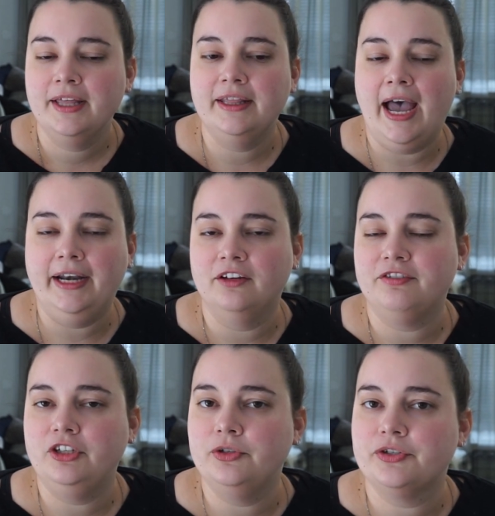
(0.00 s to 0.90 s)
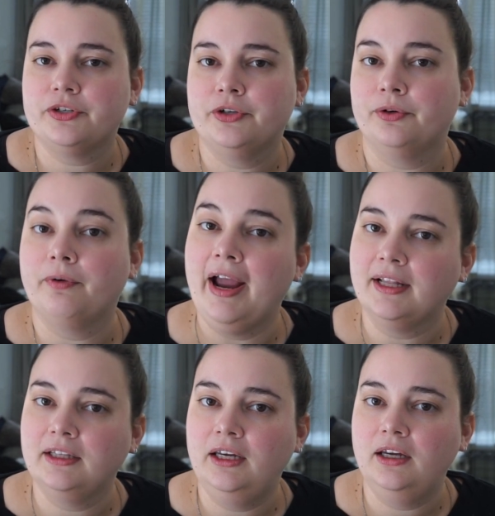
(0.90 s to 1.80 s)
that if used
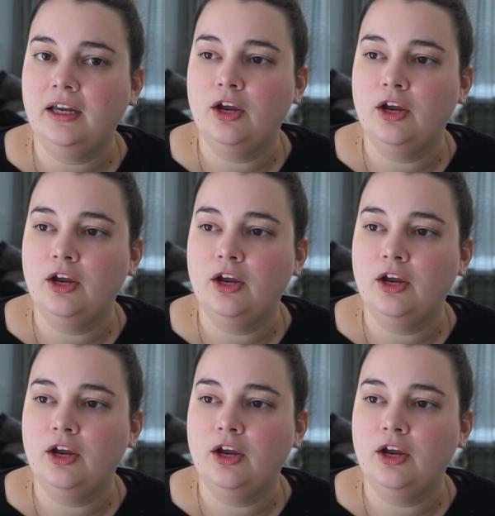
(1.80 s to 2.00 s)
correctly,